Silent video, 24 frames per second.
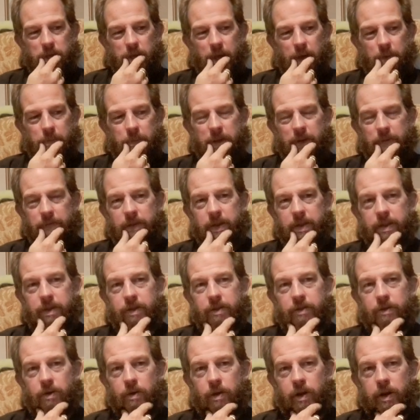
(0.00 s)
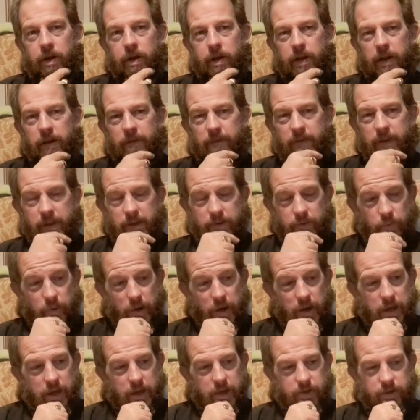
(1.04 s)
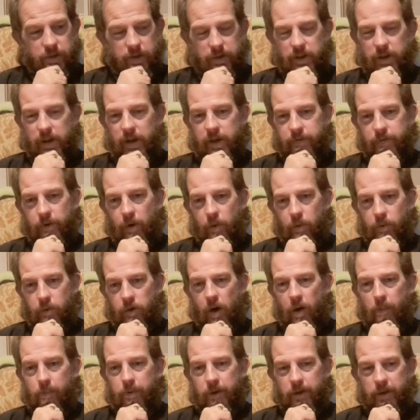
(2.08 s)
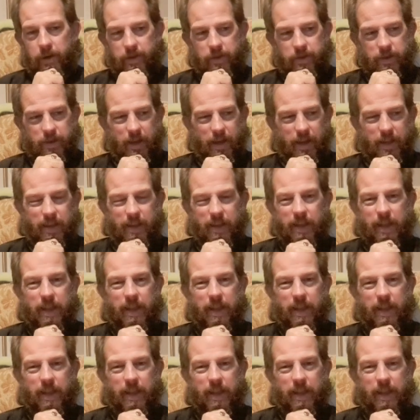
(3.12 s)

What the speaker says: I mean, if it's really just a load of old cobblers, then